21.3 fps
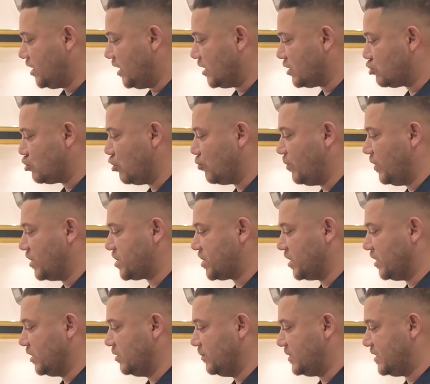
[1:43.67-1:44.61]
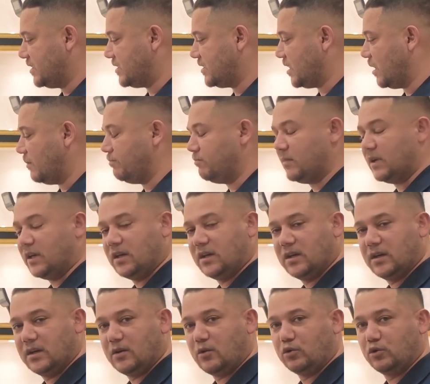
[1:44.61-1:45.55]
The device is a very
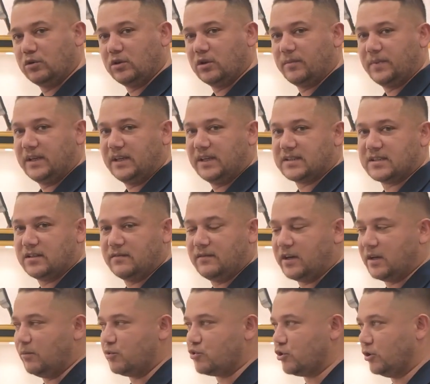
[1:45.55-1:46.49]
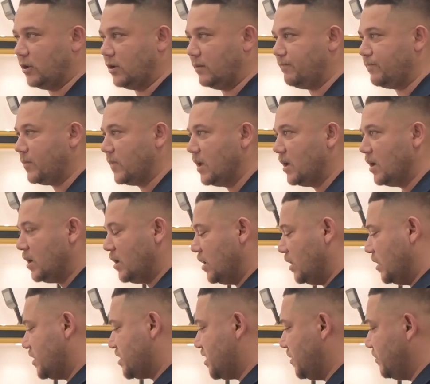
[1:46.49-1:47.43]
successful system. I also want to
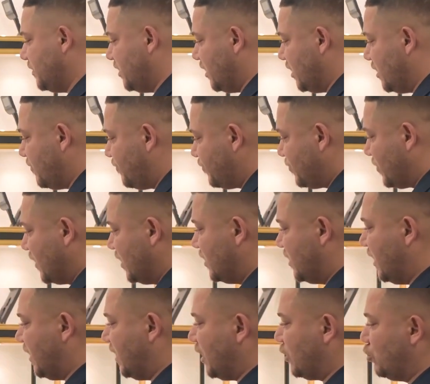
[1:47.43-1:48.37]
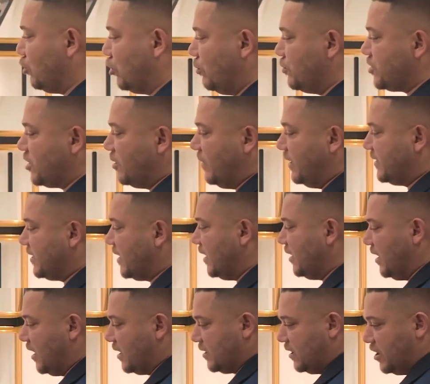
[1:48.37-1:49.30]
mention this. Now let's bring some metal
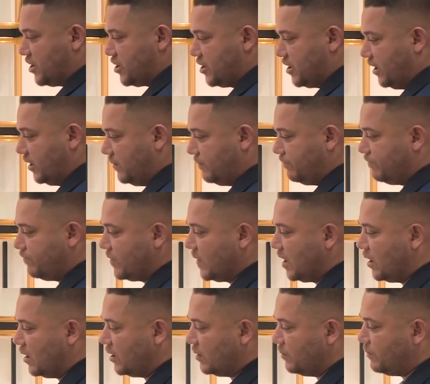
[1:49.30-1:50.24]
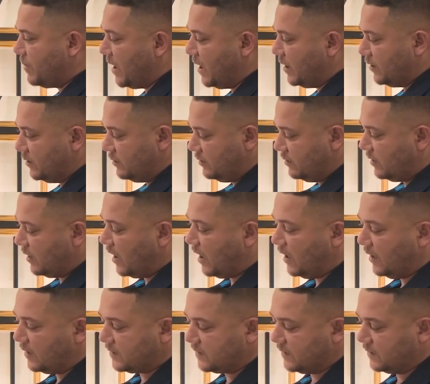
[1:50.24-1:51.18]
close to our detector. I
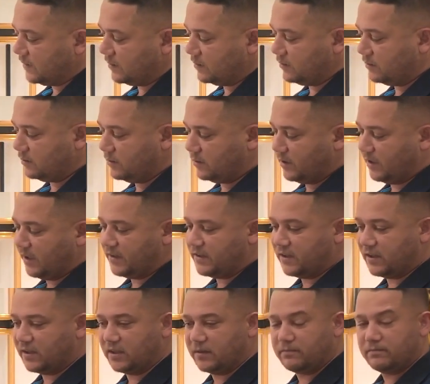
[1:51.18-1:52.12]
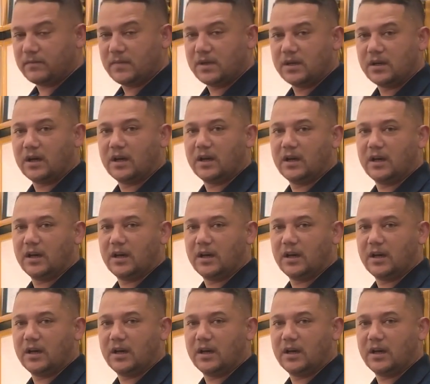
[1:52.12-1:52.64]
brought a gold bracelet here.